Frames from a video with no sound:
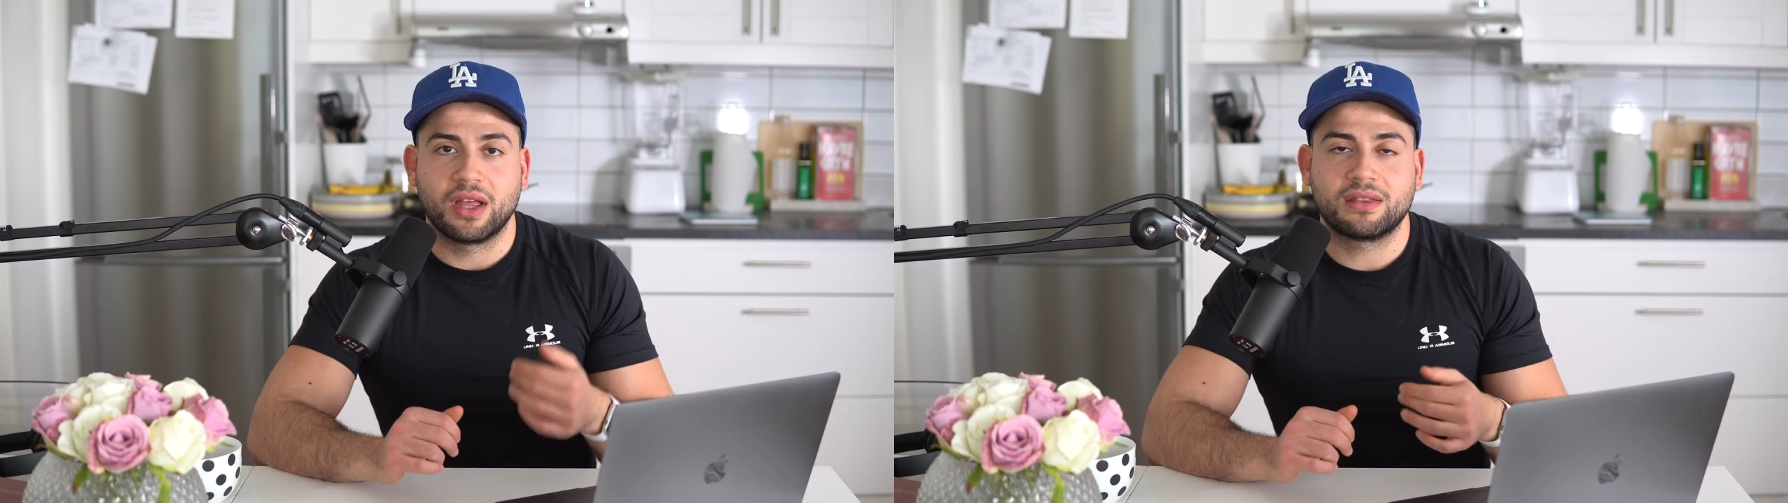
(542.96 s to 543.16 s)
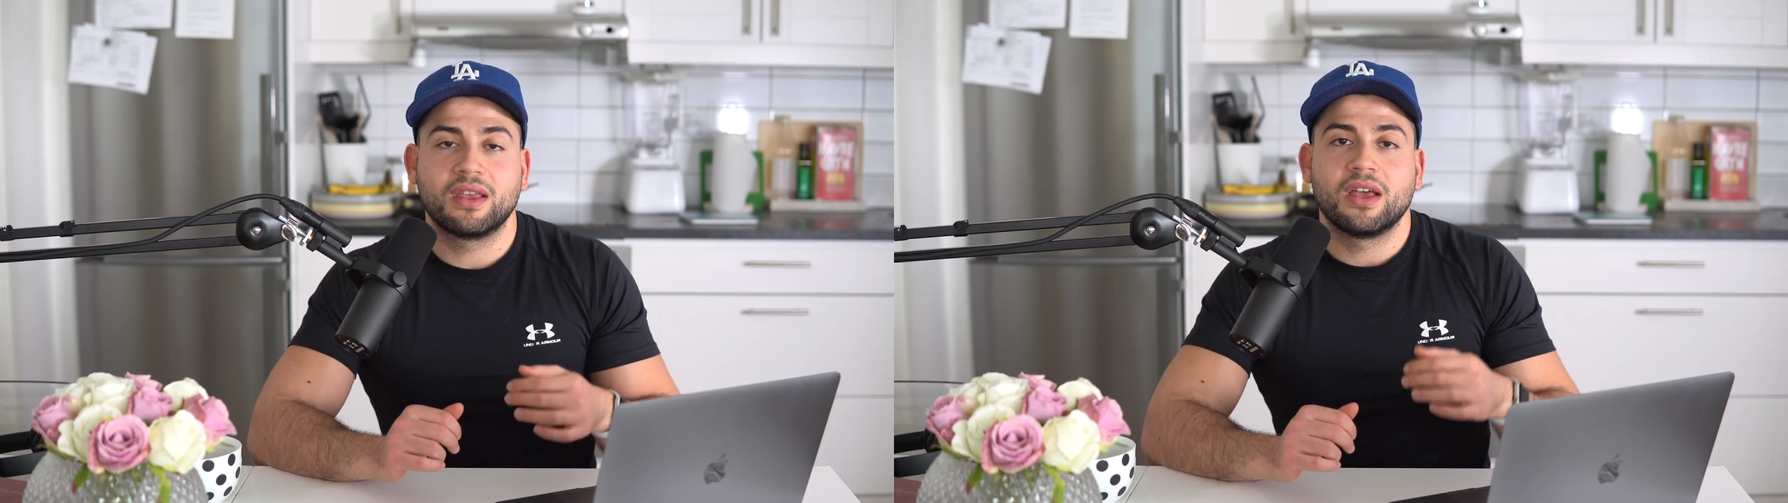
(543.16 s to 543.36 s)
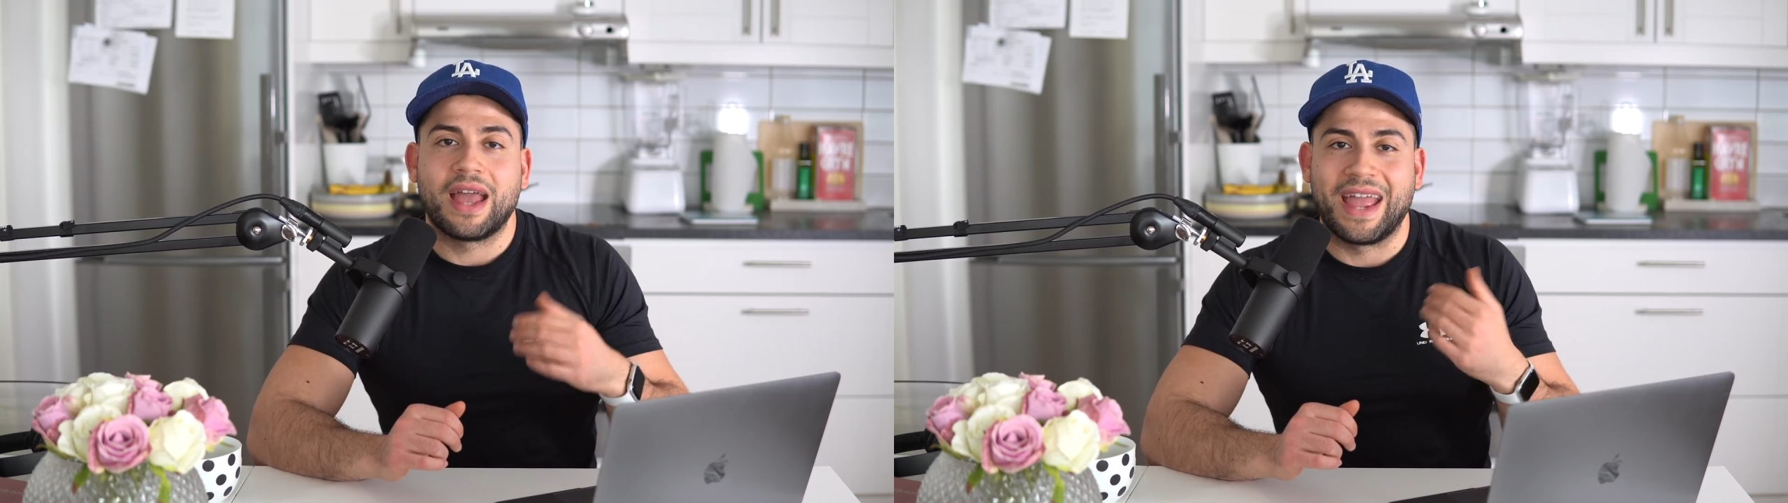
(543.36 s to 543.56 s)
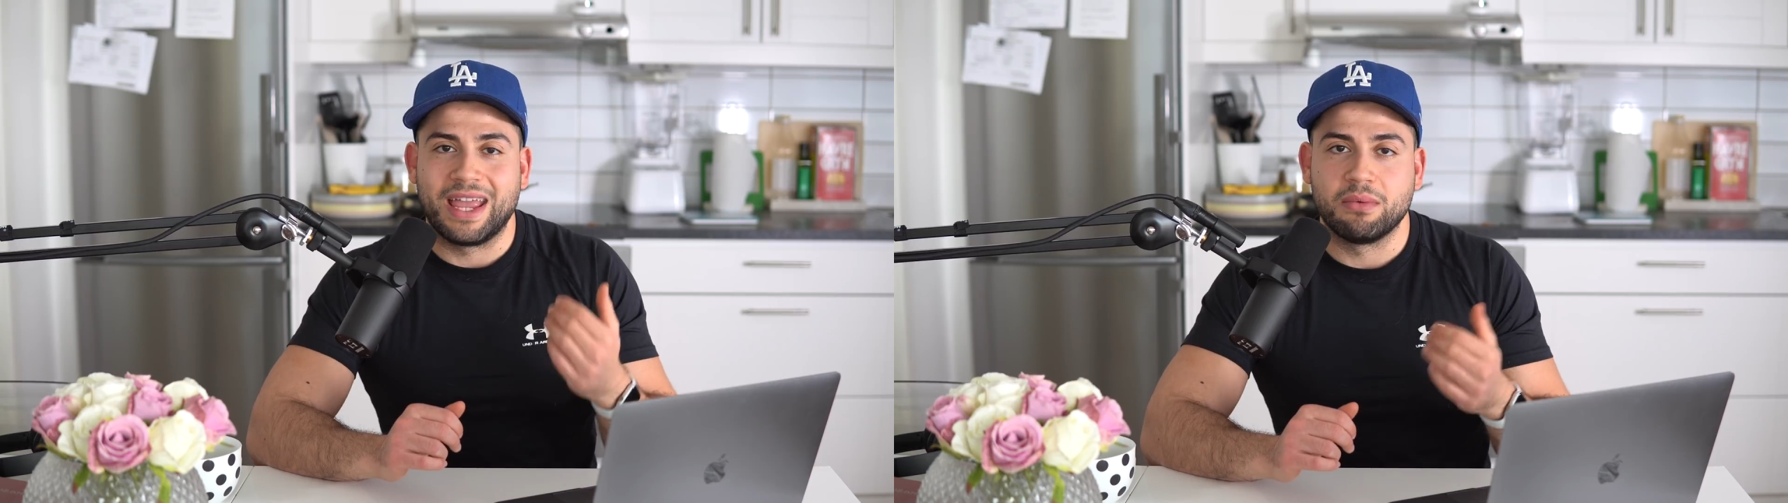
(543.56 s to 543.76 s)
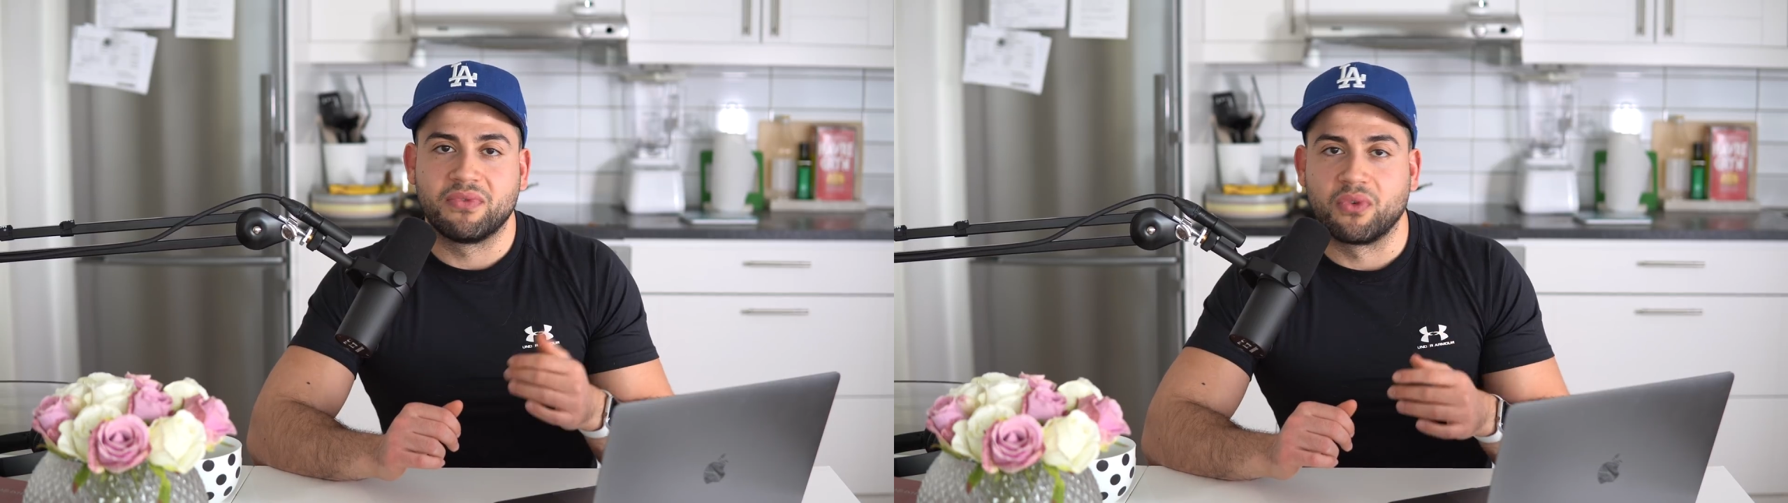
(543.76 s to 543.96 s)
not
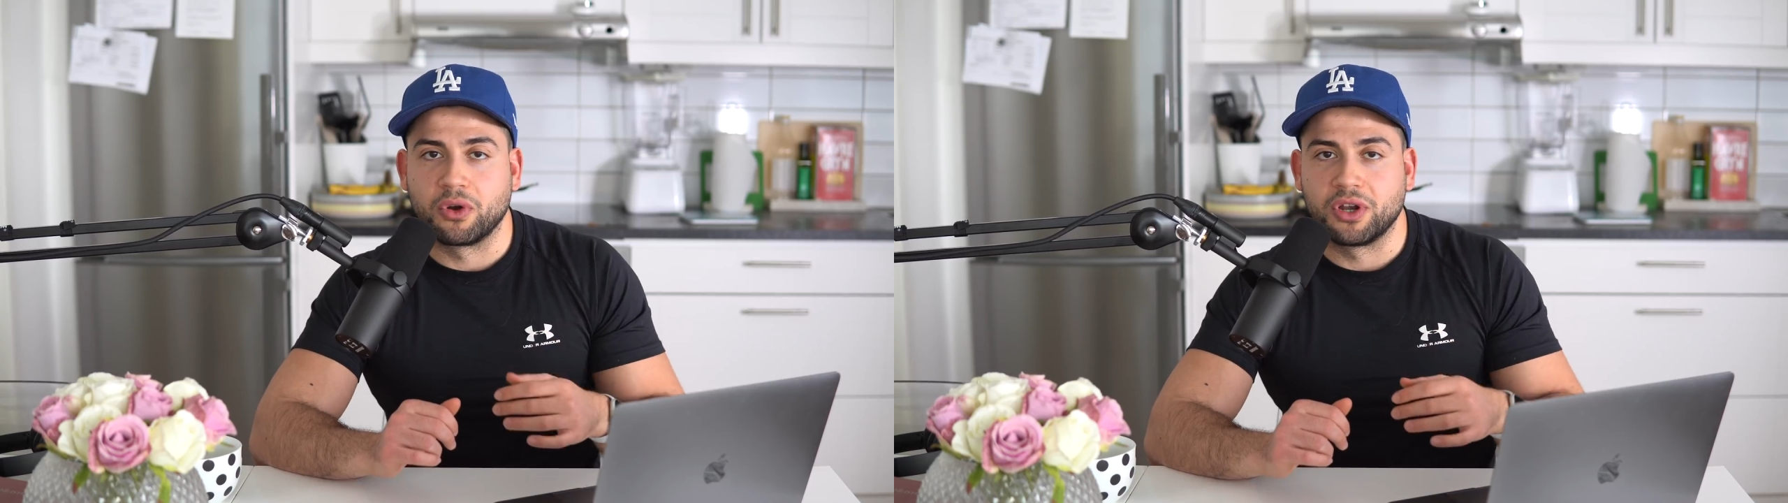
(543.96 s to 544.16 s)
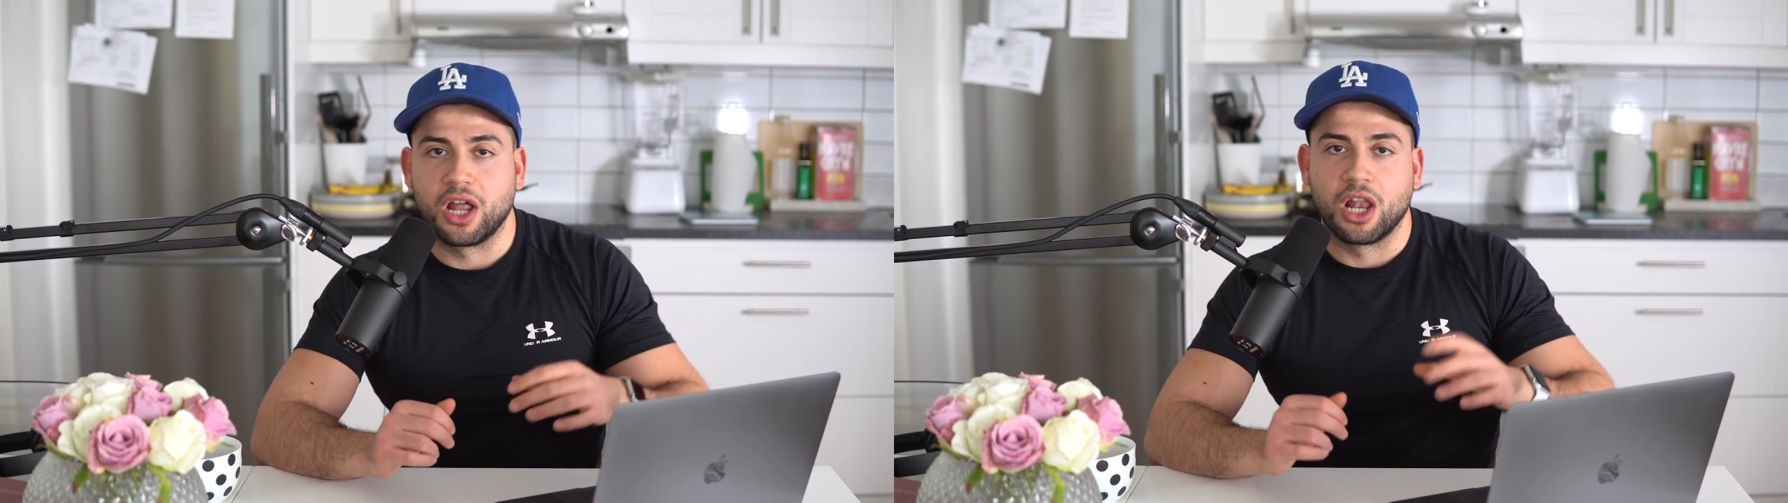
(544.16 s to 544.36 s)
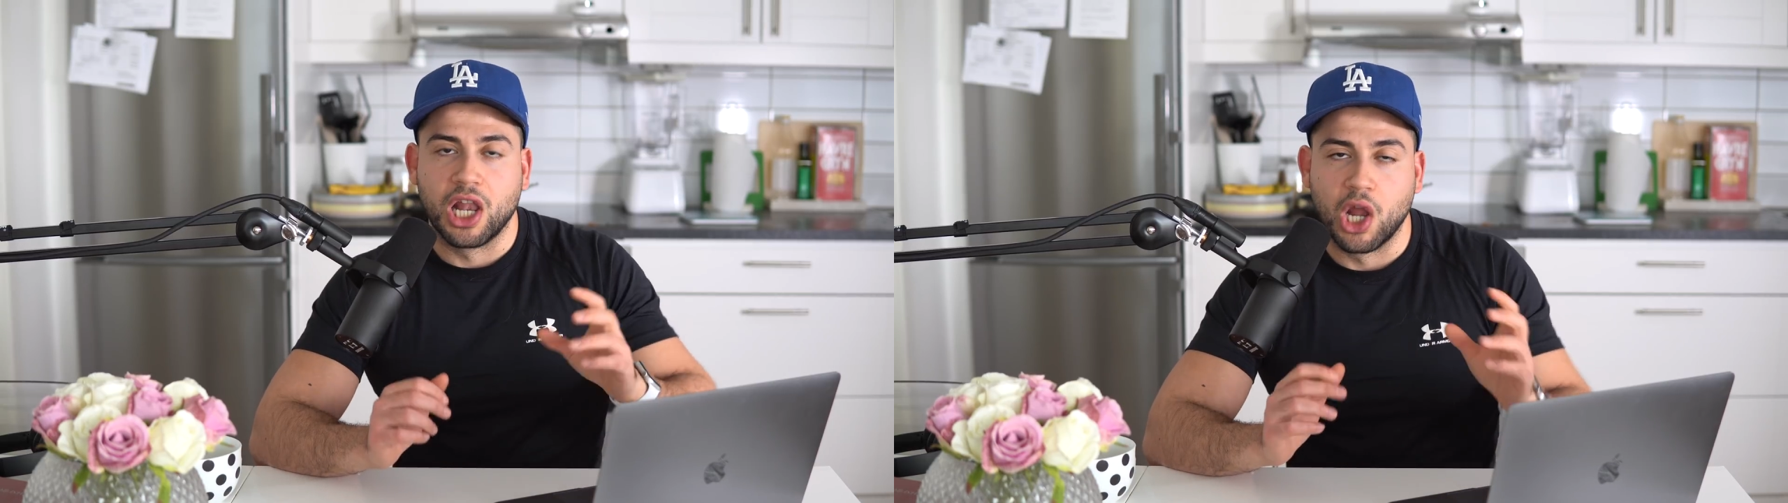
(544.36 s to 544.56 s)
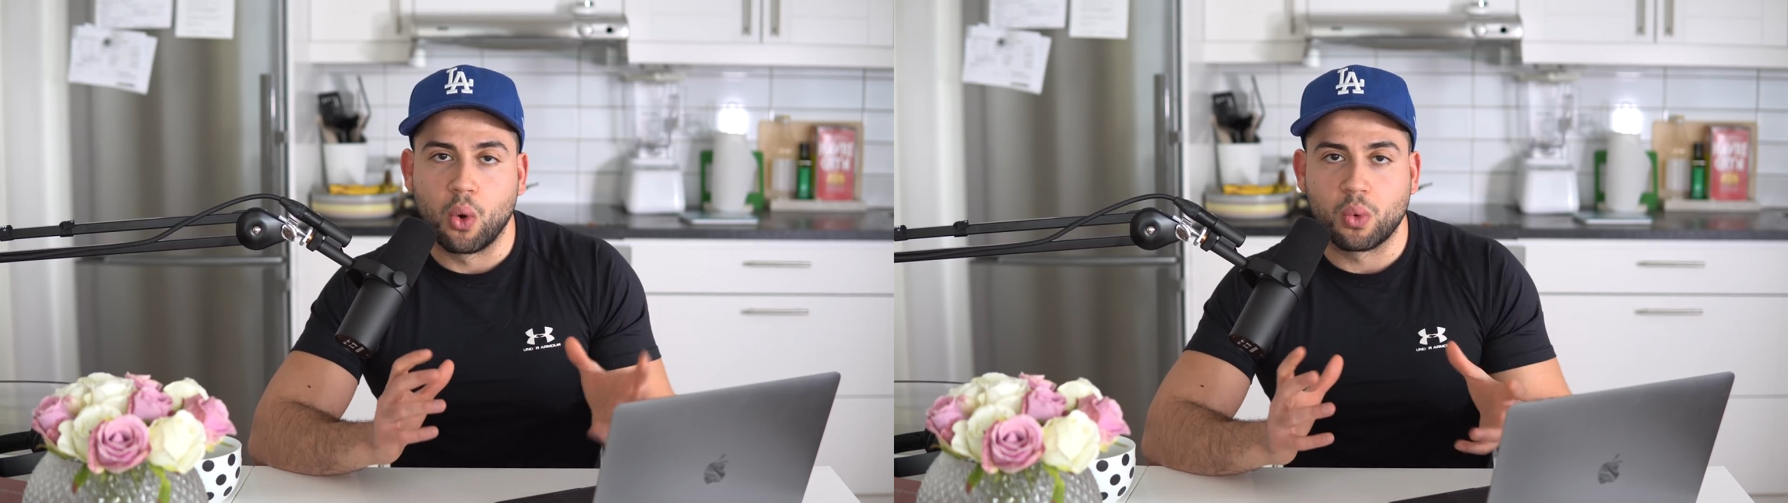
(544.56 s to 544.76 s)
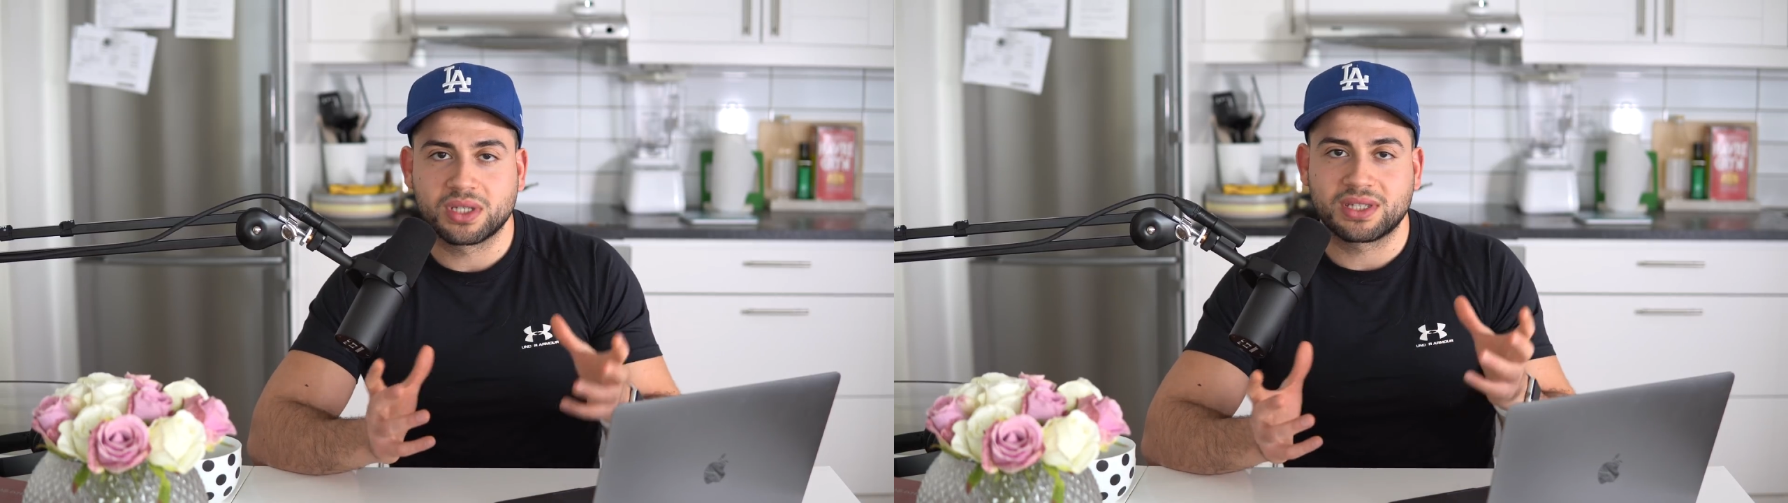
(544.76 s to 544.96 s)
aim for the
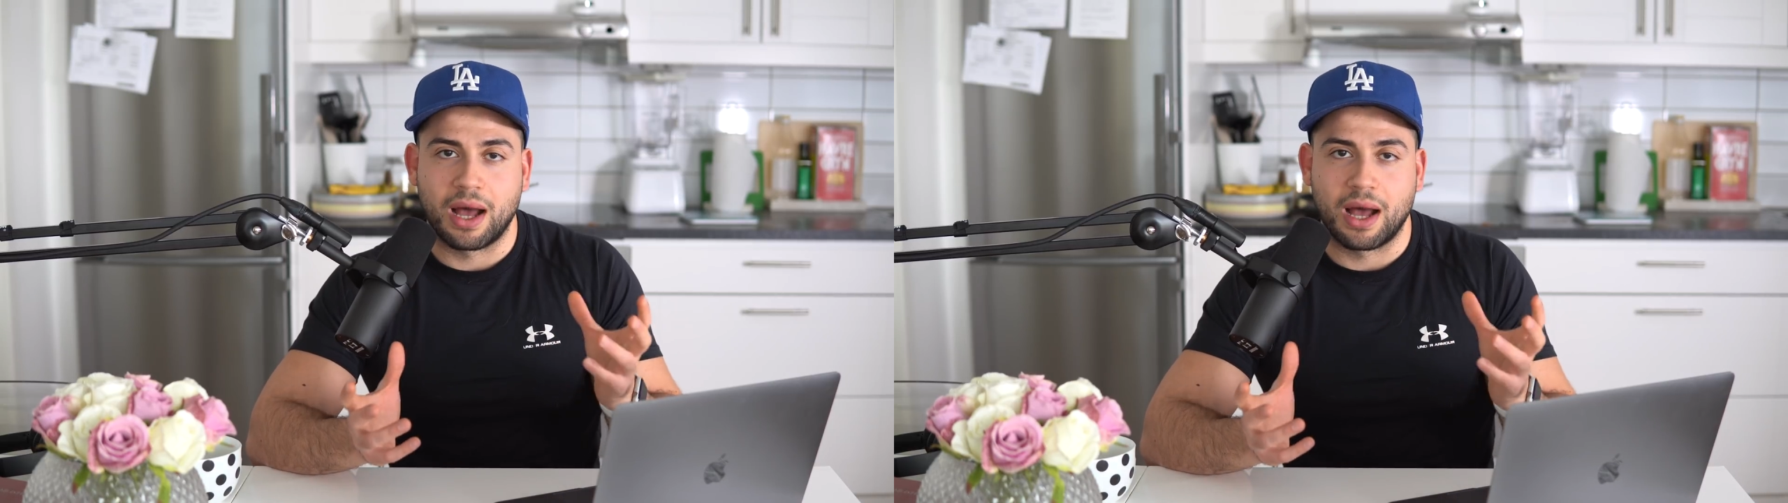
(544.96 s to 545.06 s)
lowest